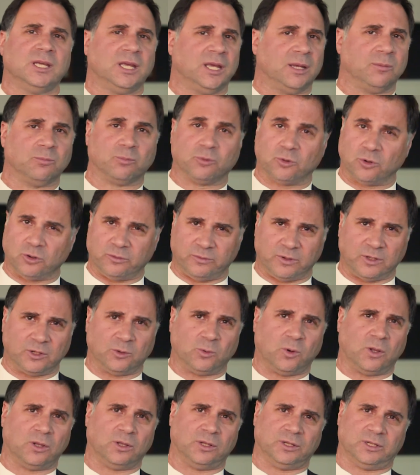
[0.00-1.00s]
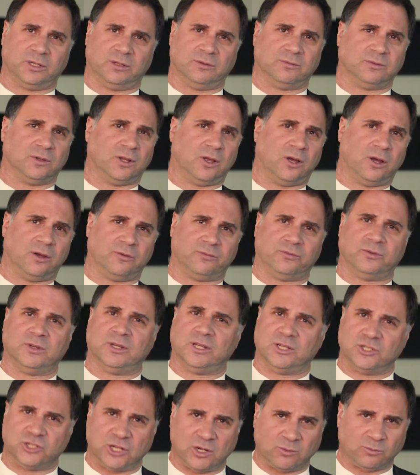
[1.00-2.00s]
improving quality of life and
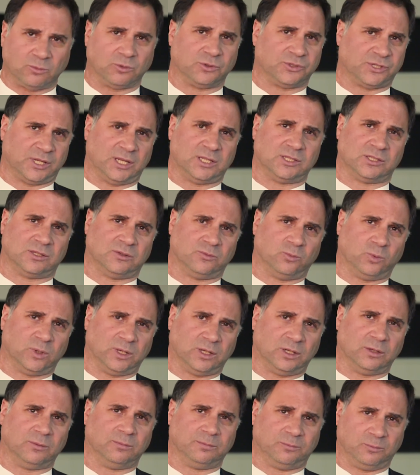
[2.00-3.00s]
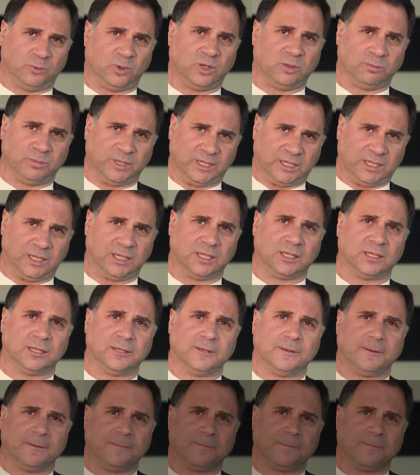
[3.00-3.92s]
a general sense of well-being.